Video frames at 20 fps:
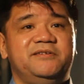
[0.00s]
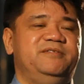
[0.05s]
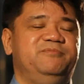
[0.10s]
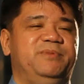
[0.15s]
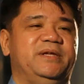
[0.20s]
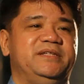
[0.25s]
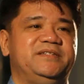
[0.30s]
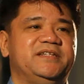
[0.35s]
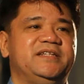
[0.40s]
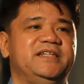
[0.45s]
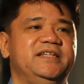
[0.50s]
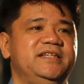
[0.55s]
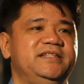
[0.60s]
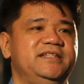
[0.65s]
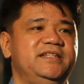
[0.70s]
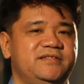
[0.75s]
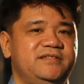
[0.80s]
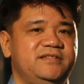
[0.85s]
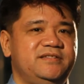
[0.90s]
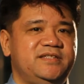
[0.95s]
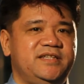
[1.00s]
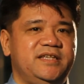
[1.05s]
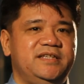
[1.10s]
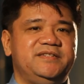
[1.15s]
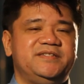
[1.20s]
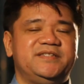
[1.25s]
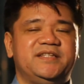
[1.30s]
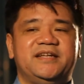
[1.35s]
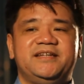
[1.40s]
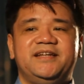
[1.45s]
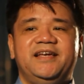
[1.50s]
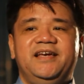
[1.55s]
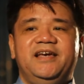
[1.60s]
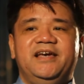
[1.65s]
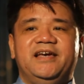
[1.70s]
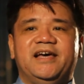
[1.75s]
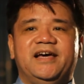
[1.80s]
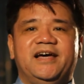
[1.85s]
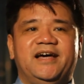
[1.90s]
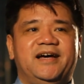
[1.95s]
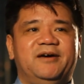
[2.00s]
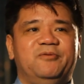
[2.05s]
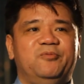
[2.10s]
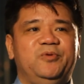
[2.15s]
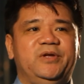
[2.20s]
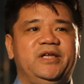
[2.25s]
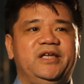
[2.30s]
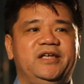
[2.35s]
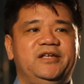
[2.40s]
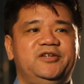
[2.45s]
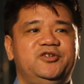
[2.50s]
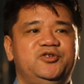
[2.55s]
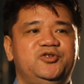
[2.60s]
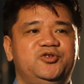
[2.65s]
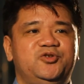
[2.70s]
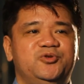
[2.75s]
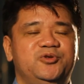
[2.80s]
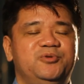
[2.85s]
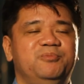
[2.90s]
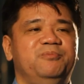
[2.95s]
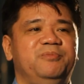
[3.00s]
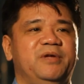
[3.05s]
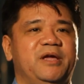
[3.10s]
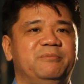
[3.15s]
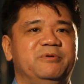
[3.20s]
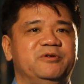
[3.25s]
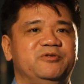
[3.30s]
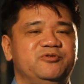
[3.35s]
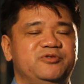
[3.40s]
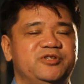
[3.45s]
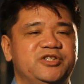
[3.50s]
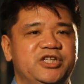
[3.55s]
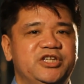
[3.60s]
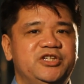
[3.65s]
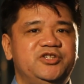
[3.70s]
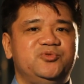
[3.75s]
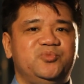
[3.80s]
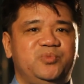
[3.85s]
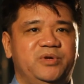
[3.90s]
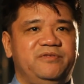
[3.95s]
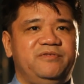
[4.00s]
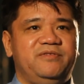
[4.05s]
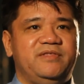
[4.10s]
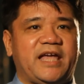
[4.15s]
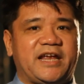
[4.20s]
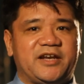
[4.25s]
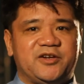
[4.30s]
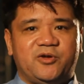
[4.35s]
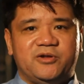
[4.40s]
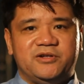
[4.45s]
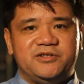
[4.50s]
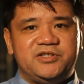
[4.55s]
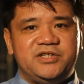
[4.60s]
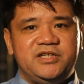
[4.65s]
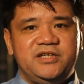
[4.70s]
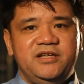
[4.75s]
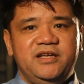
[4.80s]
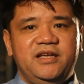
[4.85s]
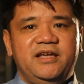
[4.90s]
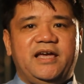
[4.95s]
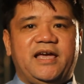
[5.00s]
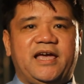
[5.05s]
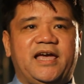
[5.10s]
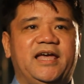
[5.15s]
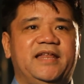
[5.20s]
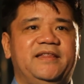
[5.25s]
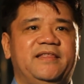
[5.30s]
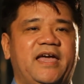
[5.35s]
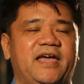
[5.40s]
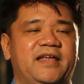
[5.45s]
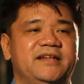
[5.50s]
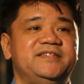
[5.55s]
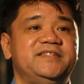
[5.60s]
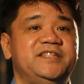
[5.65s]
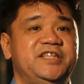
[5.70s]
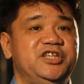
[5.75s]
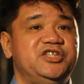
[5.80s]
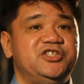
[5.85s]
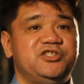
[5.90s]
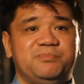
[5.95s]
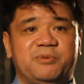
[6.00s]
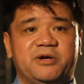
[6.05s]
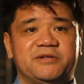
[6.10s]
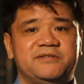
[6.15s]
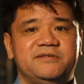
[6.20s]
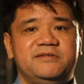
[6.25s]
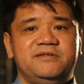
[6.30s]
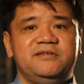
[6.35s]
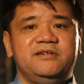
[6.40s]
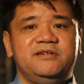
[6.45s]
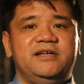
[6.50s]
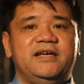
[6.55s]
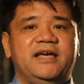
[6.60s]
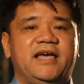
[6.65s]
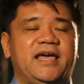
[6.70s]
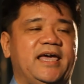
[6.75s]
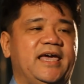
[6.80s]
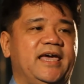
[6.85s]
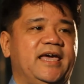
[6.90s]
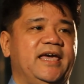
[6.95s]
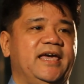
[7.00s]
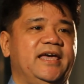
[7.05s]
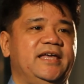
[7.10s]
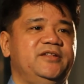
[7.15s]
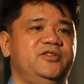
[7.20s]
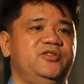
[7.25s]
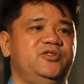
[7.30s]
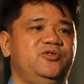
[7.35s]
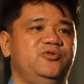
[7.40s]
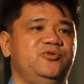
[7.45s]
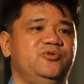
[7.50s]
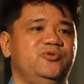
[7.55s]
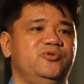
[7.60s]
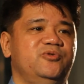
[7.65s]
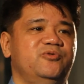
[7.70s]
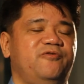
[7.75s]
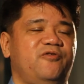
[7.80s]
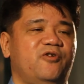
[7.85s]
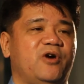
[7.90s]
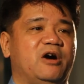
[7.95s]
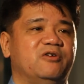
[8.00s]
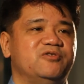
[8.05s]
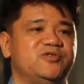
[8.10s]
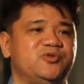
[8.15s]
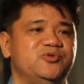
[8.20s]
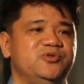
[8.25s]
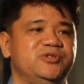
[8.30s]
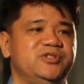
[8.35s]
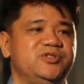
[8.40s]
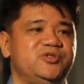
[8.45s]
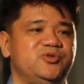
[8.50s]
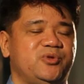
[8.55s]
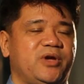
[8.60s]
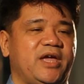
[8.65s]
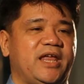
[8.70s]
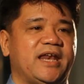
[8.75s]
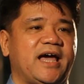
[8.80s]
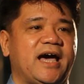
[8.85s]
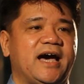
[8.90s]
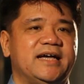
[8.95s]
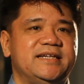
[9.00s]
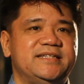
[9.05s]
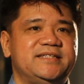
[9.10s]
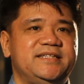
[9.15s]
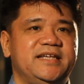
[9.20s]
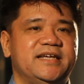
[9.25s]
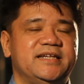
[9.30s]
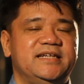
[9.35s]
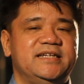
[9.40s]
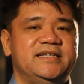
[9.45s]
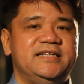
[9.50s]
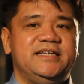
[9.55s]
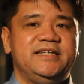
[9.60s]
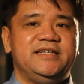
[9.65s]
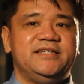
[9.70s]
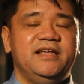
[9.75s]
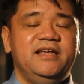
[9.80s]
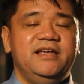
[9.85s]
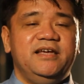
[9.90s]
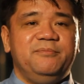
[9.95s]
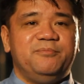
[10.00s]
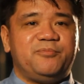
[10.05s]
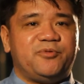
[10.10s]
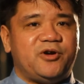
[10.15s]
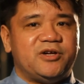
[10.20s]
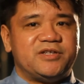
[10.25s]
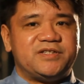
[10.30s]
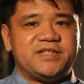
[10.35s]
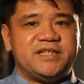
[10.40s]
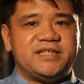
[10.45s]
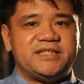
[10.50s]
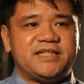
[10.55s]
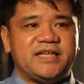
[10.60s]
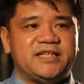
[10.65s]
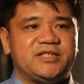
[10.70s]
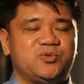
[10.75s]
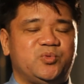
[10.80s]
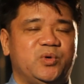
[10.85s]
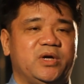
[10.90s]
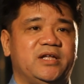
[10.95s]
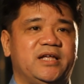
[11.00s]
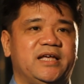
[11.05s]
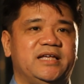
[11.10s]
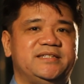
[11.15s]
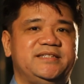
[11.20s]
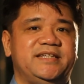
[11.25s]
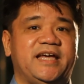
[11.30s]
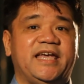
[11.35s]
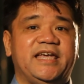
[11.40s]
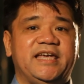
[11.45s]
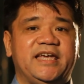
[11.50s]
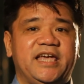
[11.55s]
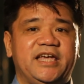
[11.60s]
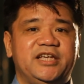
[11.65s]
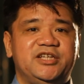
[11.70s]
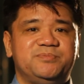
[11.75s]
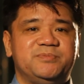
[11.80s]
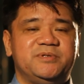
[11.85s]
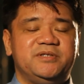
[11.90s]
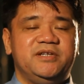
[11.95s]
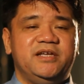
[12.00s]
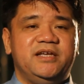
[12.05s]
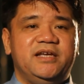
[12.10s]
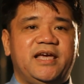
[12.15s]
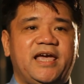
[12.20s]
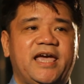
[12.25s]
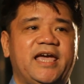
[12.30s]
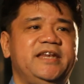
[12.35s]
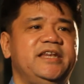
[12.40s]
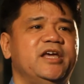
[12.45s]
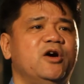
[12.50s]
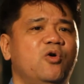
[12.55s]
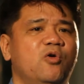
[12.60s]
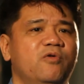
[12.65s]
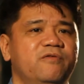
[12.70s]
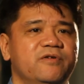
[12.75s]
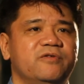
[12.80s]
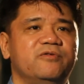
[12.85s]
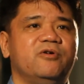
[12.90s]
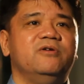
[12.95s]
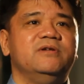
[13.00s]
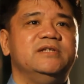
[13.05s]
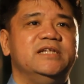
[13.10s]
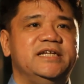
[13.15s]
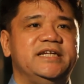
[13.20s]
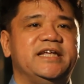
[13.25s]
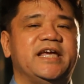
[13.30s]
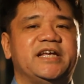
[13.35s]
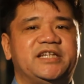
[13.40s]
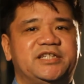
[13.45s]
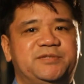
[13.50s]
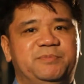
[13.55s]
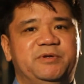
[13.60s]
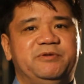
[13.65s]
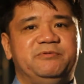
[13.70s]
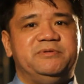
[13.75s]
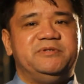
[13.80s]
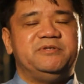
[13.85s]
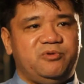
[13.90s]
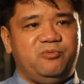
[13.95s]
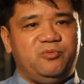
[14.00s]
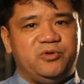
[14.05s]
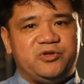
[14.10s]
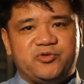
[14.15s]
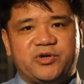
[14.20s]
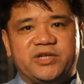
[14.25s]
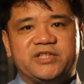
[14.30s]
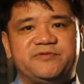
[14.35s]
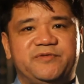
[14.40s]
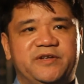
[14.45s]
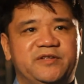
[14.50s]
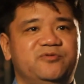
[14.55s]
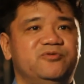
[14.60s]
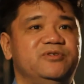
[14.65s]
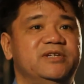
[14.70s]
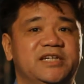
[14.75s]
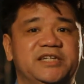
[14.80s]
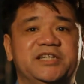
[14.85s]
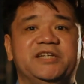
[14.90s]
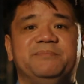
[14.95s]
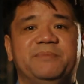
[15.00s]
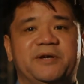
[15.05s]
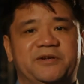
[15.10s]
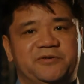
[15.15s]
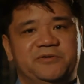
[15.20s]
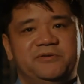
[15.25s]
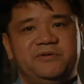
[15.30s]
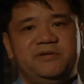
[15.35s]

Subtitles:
Basically it says that we should be able to teach with technology and hence teach smarter, and for our students to enhance their learning process as well as their engagement, and their overall learning experience will translate to learning better.